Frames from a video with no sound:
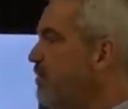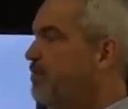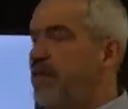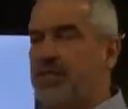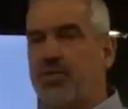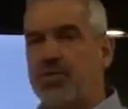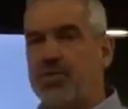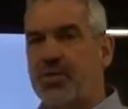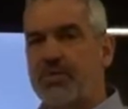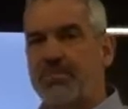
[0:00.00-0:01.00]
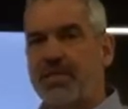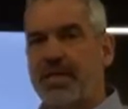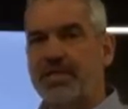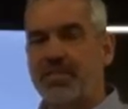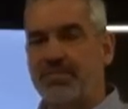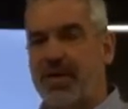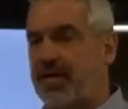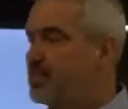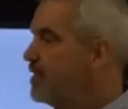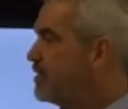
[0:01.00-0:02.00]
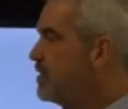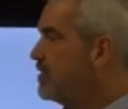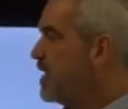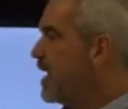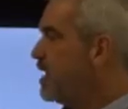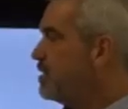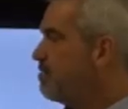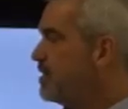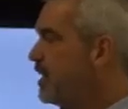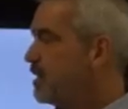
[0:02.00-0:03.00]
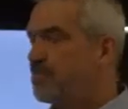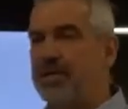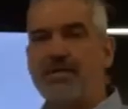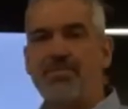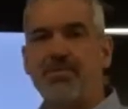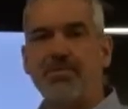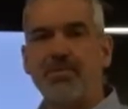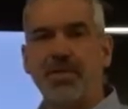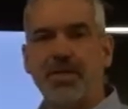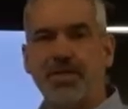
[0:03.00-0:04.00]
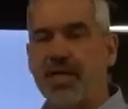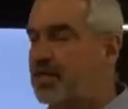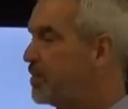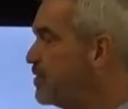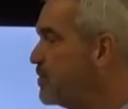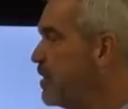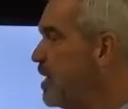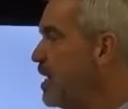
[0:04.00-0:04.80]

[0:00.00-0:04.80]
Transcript: a short circuit protection device is designed to protect the people, the conductors,